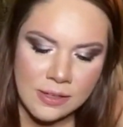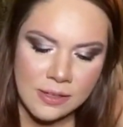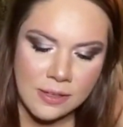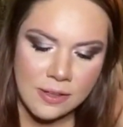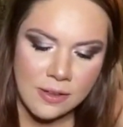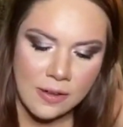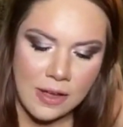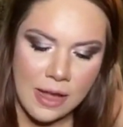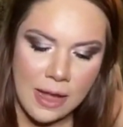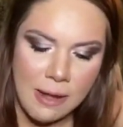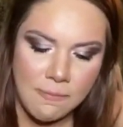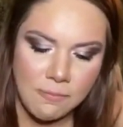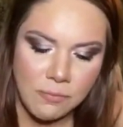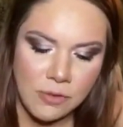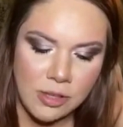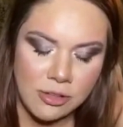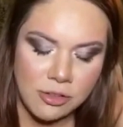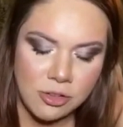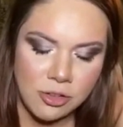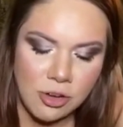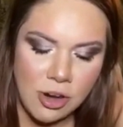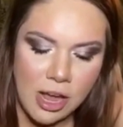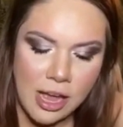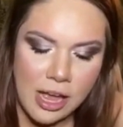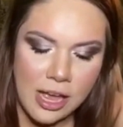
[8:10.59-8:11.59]
Okay, let's
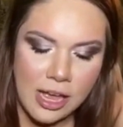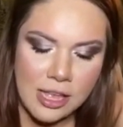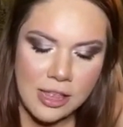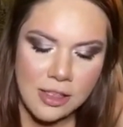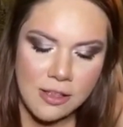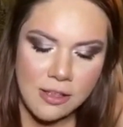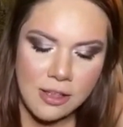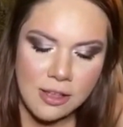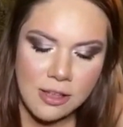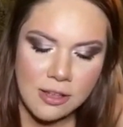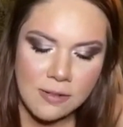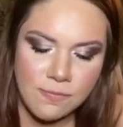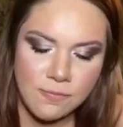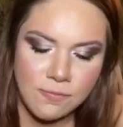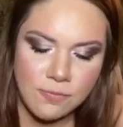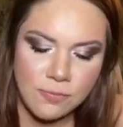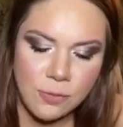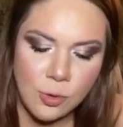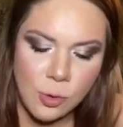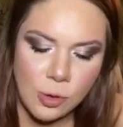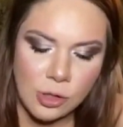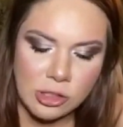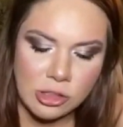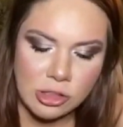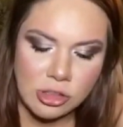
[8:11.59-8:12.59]
try the
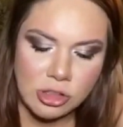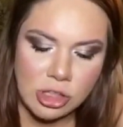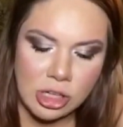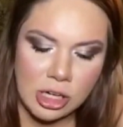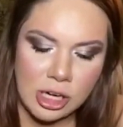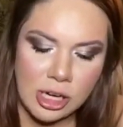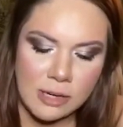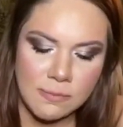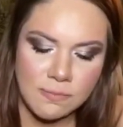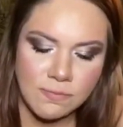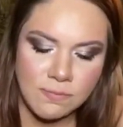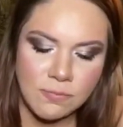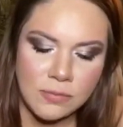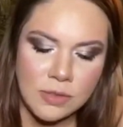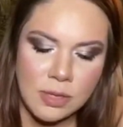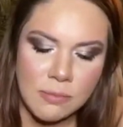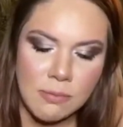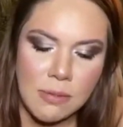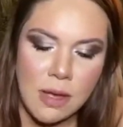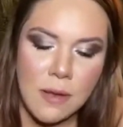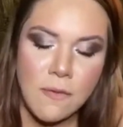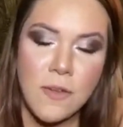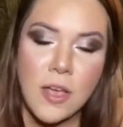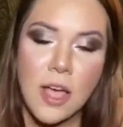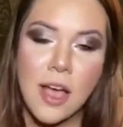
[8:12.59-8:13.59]
orange chicken.
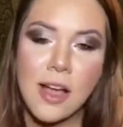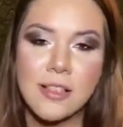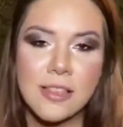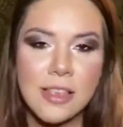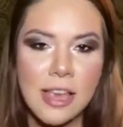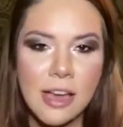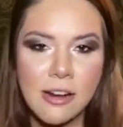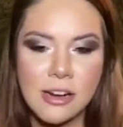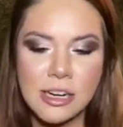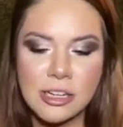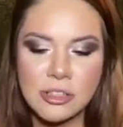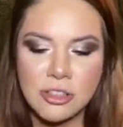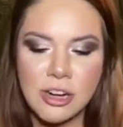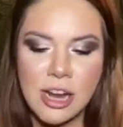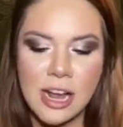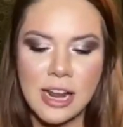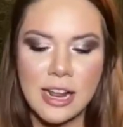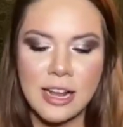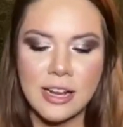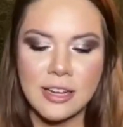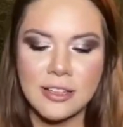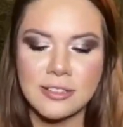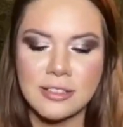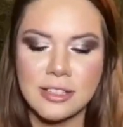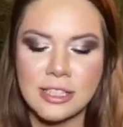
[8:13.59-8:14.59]
My fiance already tried it
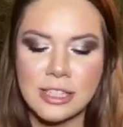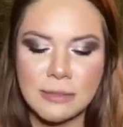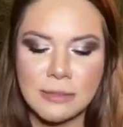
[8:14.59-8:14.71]
because